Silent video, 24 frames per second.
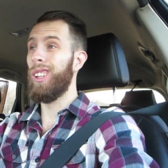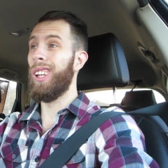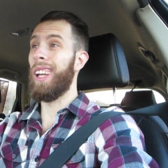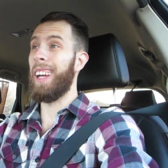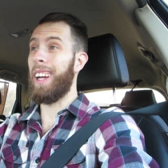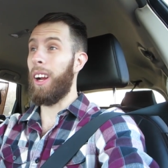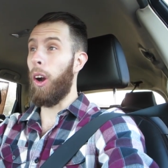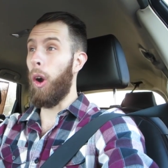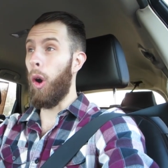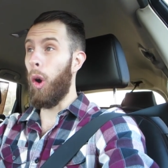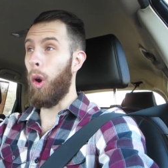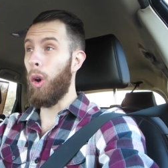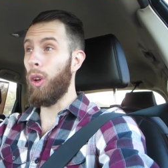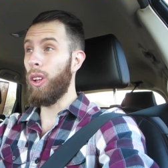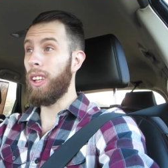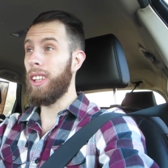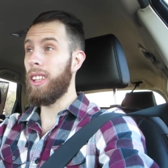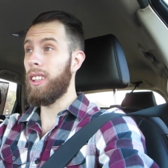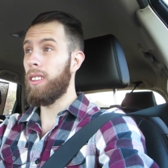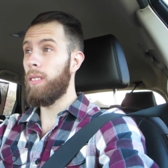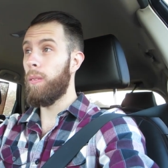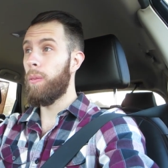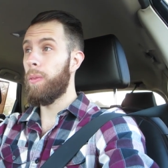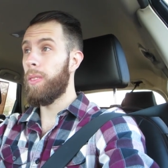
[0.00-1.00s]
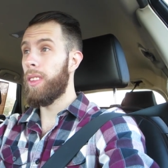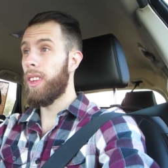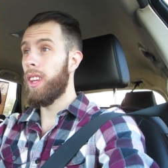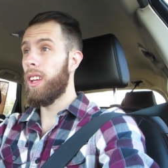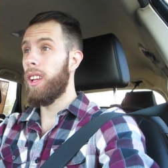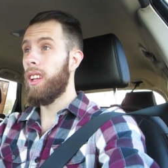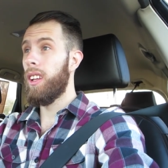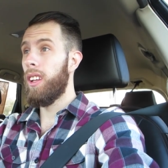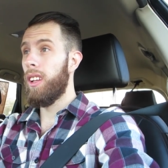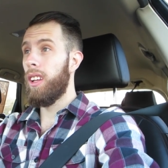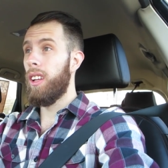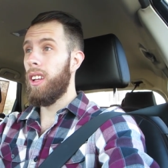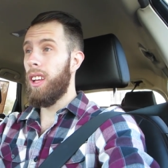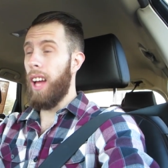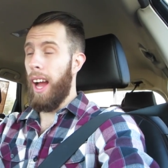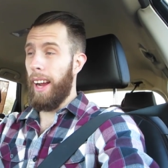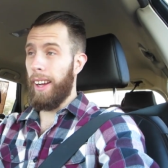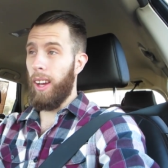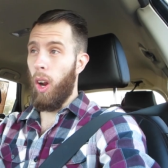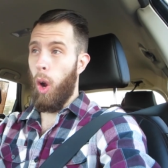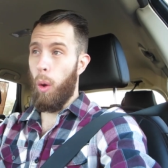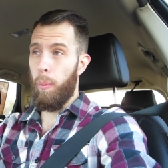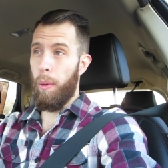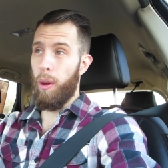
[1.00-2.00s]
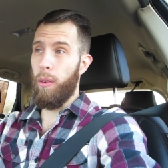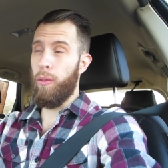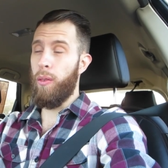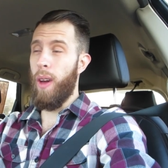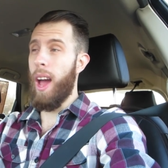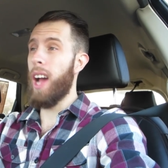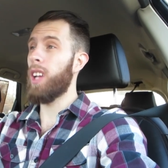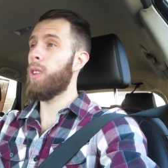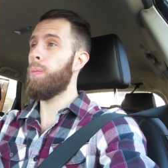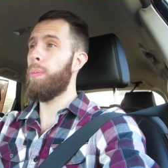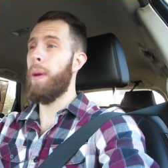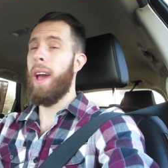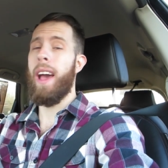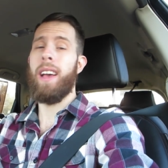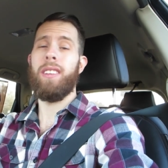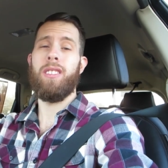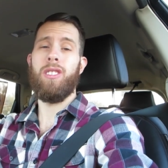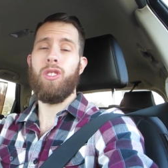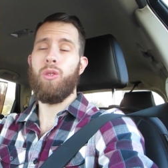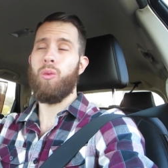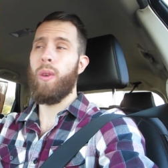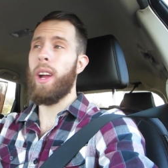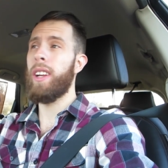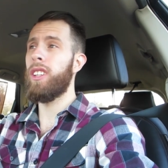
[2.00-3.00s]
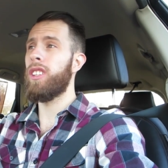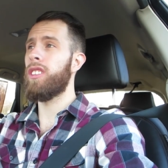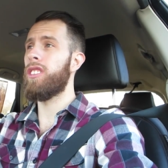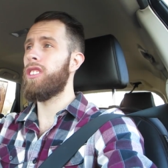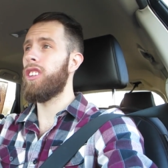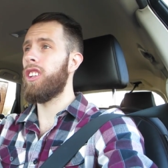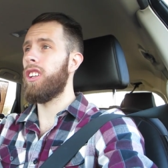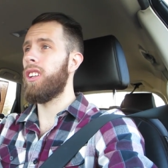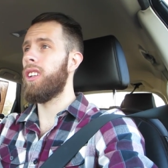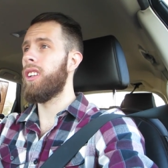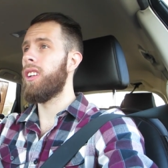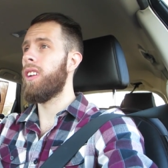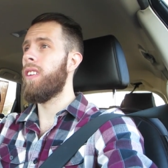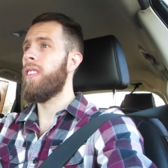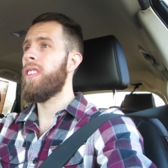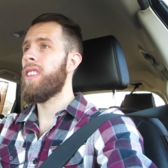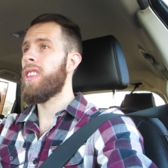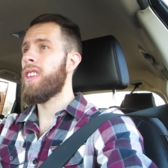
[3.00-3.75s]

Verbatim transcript: like early. I got all my fast passes registered.